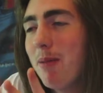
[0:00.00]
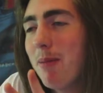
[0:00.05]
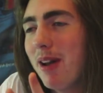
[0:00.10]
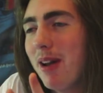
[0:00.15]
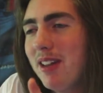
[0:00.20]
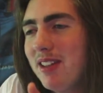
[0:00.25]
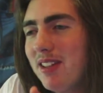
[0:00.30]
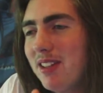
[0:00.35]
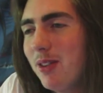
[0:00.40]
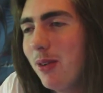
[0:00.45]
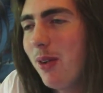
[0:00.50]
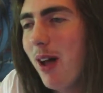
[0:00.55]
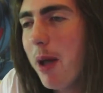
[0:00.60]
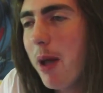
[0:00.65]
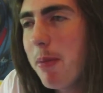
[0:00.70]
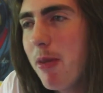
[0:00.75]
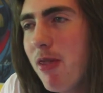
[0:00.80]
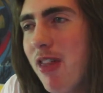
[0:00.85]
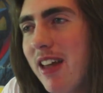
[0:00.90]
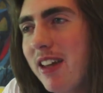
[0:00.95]
in mind this is all
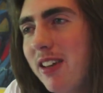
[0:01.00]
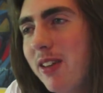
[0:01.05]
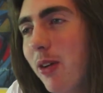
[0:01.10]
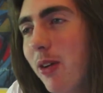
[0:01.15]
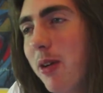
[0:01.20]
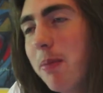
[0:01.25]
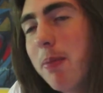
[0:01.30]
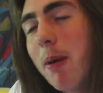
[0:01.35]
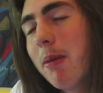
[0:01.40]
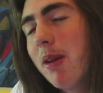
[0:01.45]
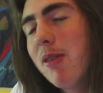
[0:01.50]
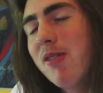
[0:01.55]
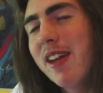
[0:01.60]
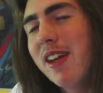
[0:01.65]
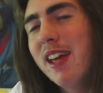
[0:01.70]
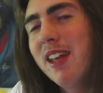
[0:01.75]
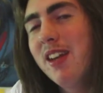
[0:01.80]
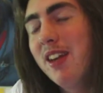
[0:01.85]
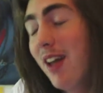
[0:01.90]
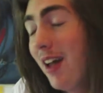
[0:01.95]
hypothetical, you're probably
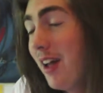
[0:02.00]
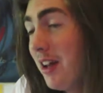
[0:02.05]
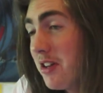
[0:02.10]
thinking,